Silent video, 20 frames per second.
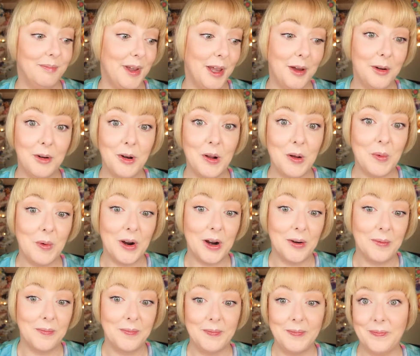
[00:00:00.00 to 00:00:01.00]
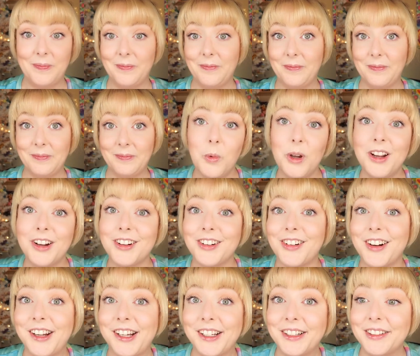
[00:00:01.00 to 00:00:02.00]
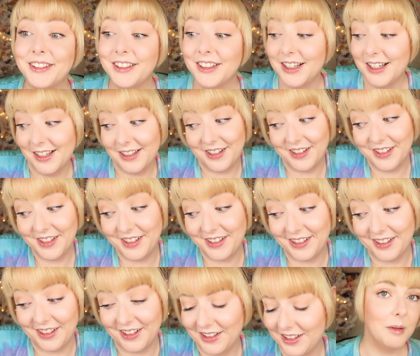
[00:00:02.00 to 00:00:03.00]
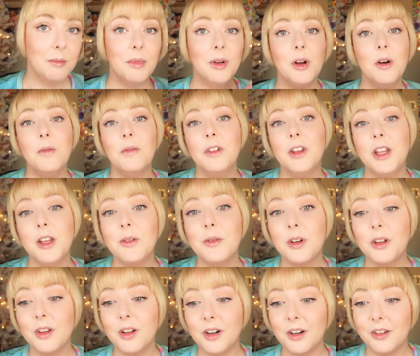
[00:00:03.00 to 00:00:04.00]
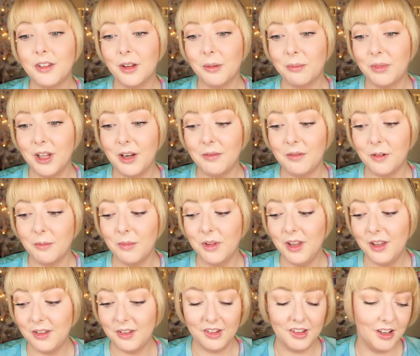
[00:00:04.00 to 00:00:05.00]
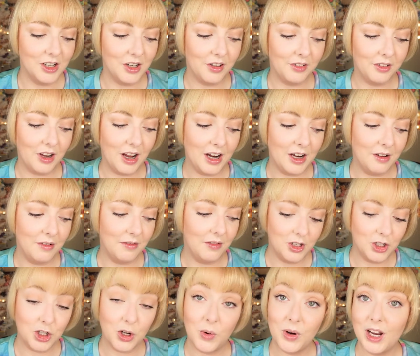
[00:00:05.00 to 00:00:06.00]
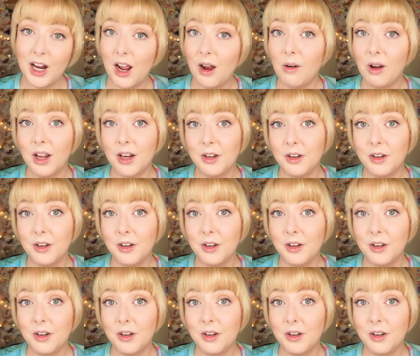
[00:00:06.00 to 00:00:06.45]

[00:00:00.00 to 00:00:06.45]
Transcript: out of nowhere. Weird, right? Huh. But hopefully you could learn something from this, just kind of showing how I